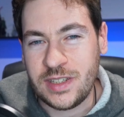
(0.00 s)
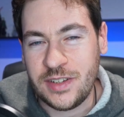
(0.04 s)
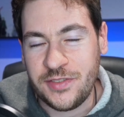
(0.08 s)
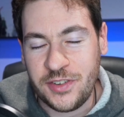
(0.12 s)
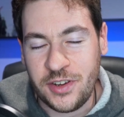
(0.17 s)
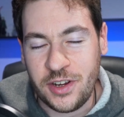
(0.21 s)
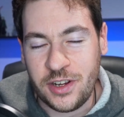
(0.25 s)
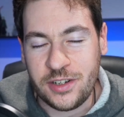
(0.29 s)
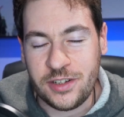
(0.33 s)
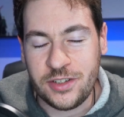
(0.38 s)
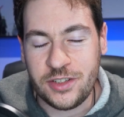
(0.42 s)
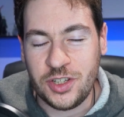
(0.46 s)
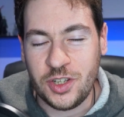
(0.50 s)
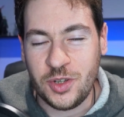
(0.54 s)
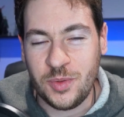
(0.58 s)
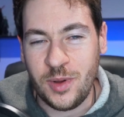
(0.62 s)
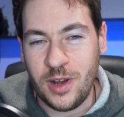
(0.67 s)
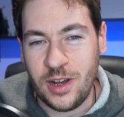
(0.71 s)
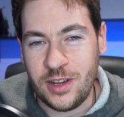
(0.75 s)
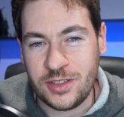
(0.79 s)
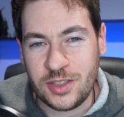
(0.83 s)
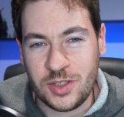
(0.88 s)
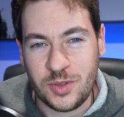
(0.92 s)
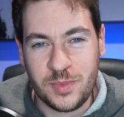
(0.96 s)
If you're on YouTube,
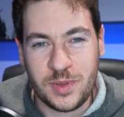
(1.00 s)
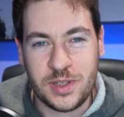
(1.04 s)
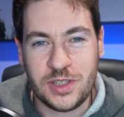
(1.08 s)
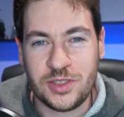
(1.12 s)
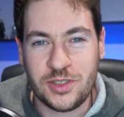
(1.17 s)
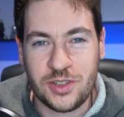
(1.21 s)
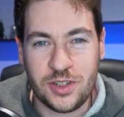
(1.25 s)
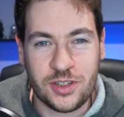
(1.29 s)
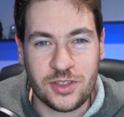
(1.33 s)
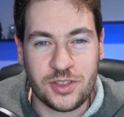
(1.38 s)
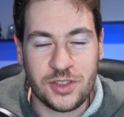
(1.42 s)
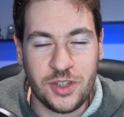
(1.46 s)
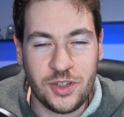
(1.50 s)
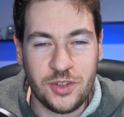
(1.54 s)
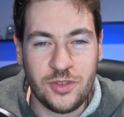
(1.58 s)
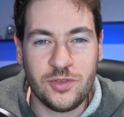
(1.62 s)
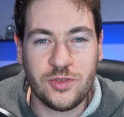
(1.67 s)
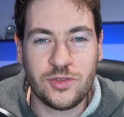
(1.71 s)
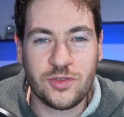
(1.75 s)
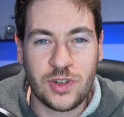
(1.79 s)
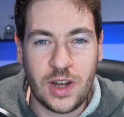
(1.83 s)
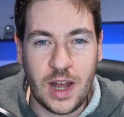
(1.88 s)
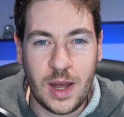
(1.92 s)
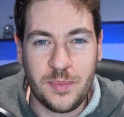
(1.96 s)
also be sure to
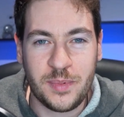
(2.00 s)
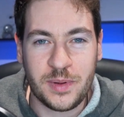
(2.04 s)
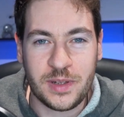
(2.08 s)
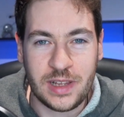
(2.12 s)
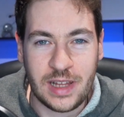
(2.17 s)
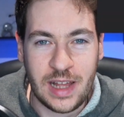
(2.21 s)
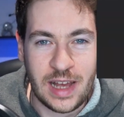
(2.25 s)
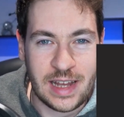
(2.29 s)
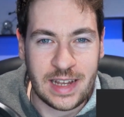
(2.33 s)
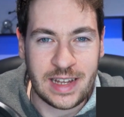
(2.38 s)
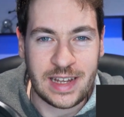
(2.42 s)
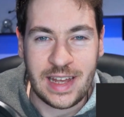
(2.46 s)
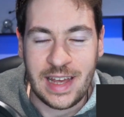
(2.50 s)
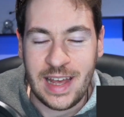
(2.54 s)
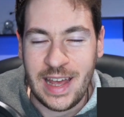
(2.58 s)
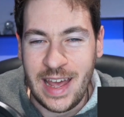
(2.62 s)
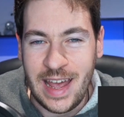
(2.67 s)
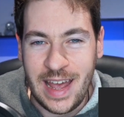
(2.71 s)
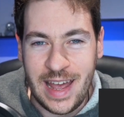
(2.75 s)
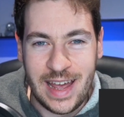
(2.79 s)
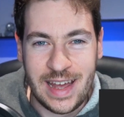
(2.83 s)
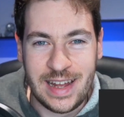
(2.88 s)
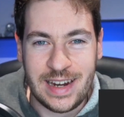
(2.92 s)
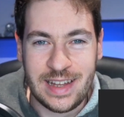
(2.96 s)
drop a like
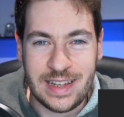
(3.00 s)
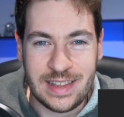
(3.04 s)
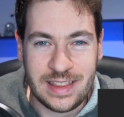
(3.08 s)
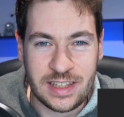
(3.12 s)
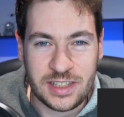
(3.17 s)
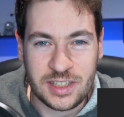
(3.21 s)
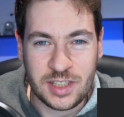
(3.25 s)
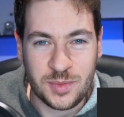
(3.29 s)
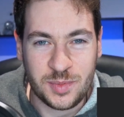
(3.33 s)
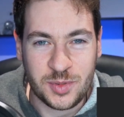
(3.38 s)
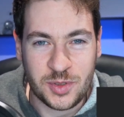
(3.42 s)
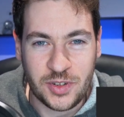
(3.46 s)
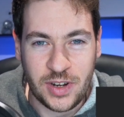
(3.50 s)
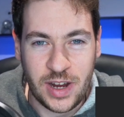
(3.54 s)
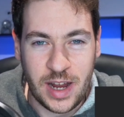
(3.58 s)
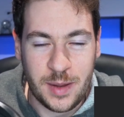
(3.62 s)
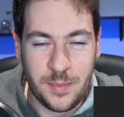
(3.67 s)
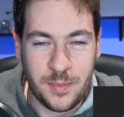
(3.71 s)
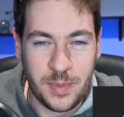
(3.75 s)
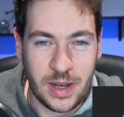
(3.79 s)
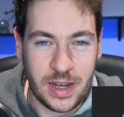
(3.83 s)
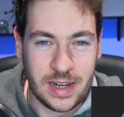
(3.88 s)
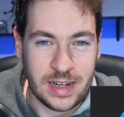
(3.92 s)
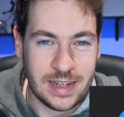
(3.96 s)
and hit the
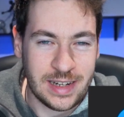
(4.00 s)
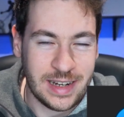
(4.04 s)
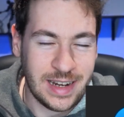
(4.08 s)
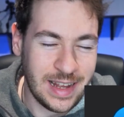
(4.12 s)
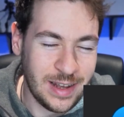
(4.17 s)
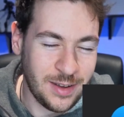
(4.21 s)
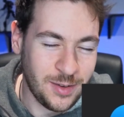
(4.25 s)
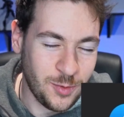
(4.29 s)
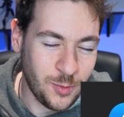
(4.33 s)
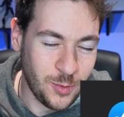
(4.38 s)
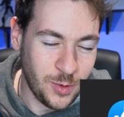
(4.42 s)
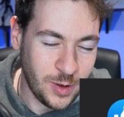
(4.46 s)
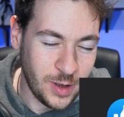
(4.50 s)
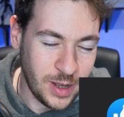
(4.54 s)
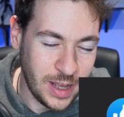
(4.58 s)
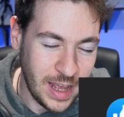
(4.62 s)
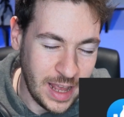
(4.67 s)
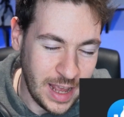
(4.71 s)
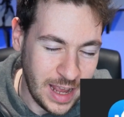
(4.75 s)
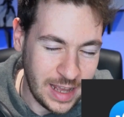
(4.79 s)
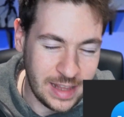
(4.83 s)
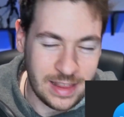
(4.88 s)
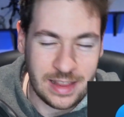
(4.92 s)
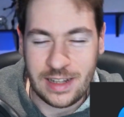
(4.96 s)
subscribe button
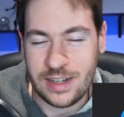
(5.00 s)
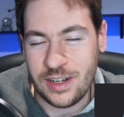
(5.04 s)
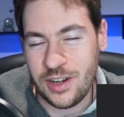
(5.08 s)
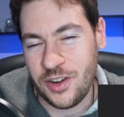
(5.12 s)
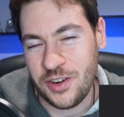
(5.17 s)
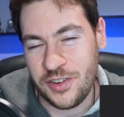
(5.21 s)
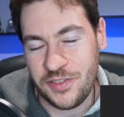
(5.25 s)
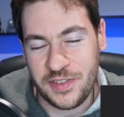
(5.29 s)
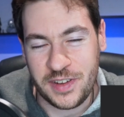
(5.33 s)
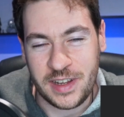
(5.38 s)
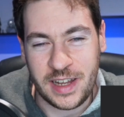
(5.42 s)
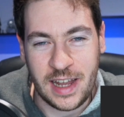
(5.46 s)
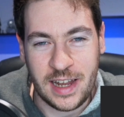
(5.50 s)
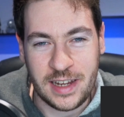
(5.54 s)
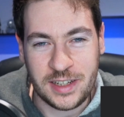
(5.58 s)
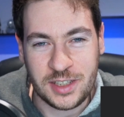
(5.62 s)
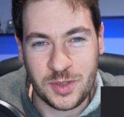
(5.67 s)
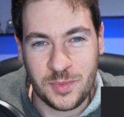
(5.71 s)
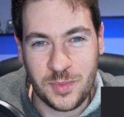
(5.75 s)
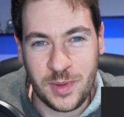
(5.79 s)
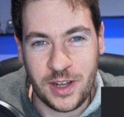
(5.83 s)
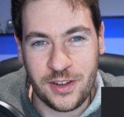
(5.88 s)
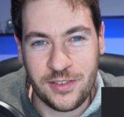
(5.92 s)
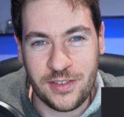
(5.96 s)
and the
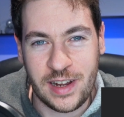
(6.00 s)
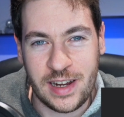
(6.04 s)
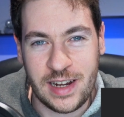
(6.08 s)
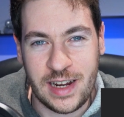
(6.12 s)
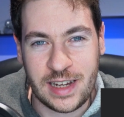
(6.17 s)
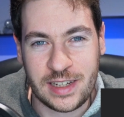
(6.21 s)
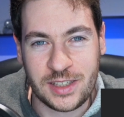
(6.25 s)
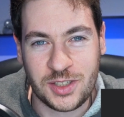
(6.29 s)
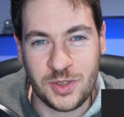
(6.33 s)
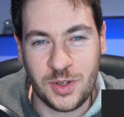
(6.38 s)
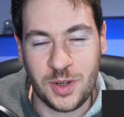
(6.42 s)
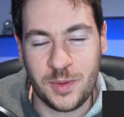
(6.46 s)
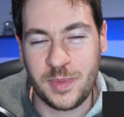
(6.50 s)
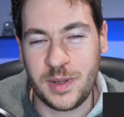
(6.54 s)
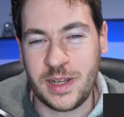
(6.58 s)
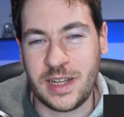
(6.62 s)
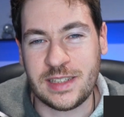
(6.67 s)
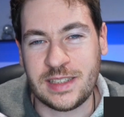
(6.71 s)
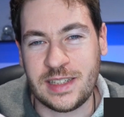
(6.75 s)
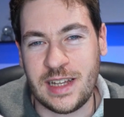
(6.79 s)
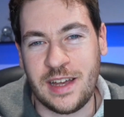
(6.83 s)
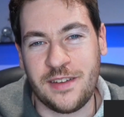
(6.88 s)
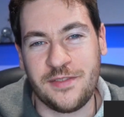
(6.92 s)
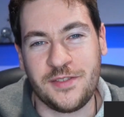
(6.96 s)
notification bell right next to it
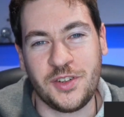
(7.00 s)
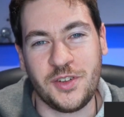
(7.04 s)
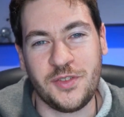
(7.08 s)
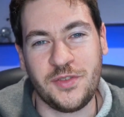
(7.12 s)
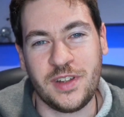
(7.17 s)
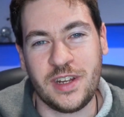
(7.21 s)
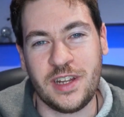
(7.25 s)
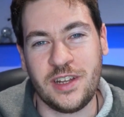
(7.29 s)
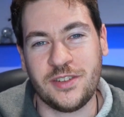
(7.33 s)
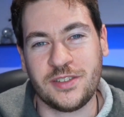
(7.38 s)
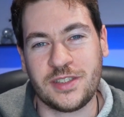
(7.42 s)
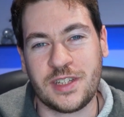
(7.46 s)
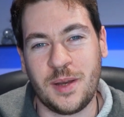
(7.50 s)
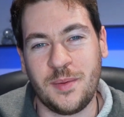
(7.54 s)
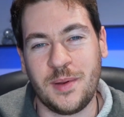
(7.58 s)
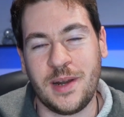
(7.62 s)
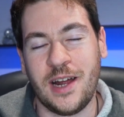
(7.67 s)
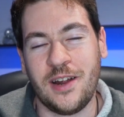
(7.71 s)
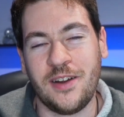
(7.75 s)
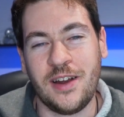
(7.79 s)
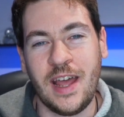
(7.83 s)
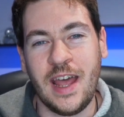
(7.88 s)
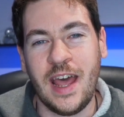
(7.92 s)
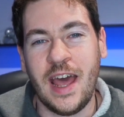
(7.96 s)
because I have new videos coming
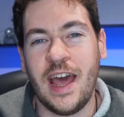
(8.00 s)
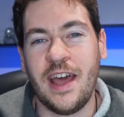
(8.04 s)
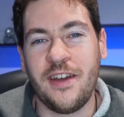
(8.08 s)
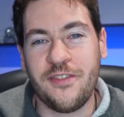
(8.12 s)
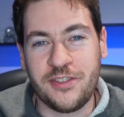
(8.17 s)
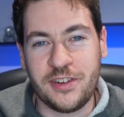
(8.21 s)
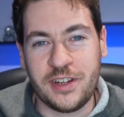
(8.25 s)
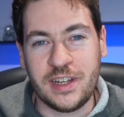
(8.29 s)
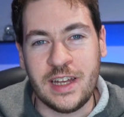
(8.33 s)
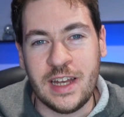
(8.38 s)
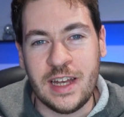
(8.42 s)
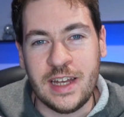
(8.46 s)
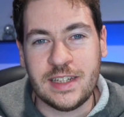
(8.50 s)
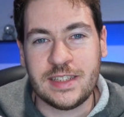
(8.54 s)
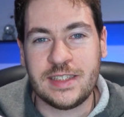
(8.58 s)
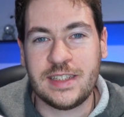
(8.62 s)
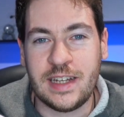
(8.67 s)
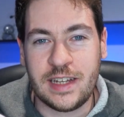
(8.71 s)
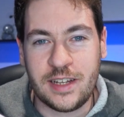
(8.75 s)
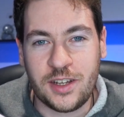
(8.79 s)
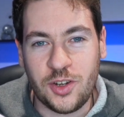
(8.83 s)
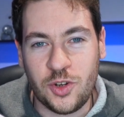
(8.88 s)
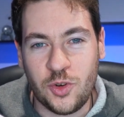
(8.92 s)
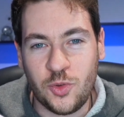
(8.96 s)
out every
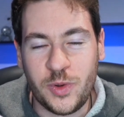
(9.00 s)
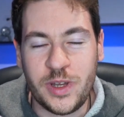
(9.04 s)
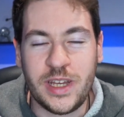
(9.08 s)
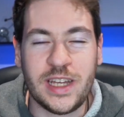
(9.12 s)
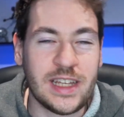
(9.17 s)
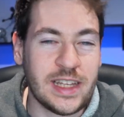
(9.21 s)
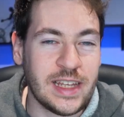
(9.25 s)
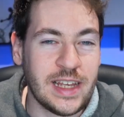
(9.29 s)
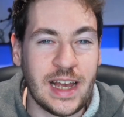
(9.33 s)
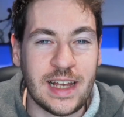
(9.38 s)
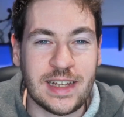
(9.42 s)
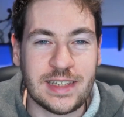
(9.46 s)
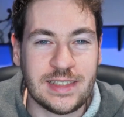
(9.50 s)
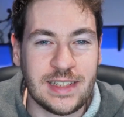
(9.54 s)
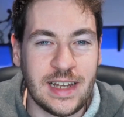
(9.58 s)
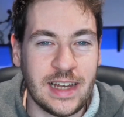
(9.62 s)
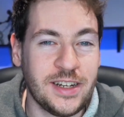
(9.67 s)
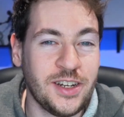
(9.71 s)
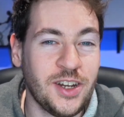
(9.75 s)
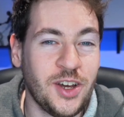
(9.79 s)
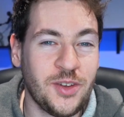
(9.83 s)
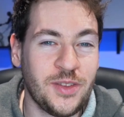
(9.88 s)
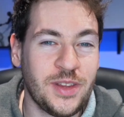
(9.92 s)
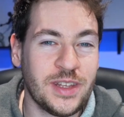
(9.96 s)
single week. Yes, I
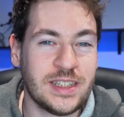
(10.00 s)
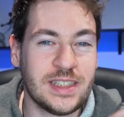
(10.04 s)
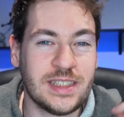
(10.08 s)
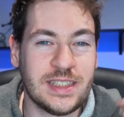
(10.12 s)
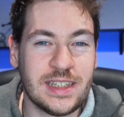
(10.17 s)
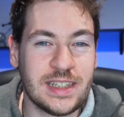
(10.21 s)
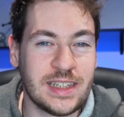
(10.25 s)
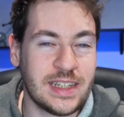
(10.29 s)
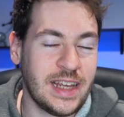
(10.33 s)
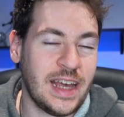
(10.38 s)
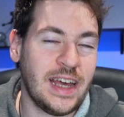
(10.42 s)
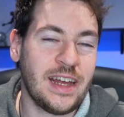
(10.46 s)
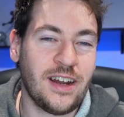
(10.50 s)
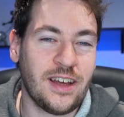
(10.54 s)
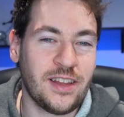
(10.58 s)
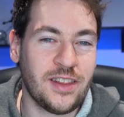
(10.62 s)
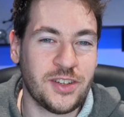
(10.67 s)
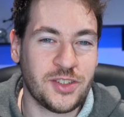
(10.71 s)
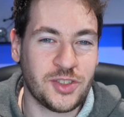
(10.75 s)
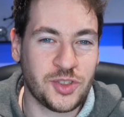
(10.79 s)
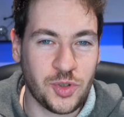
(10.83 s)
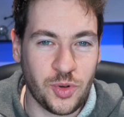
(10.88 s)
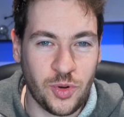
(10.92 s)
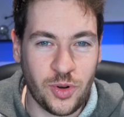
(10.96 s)
know this is again on
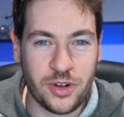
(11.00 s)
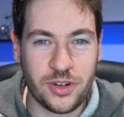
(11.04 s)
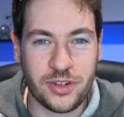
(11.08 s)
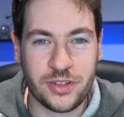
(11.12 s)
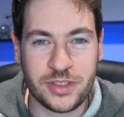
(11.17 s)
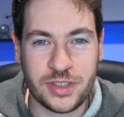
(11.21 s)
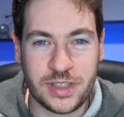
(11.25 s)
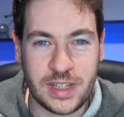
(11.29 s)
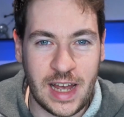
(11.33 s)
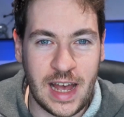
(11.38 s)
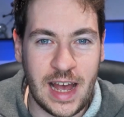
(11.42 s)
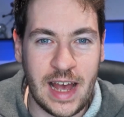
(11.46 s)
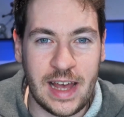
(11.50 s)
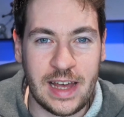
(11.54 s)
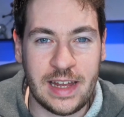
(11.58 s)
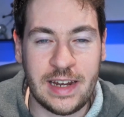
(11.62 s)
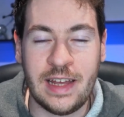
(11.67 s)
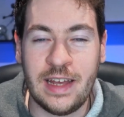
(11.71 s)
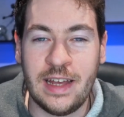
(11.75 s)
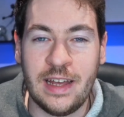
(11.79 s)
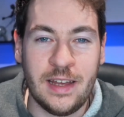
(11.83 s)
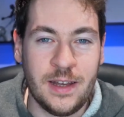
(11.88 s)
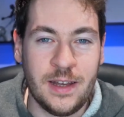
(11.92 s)
the shorter side.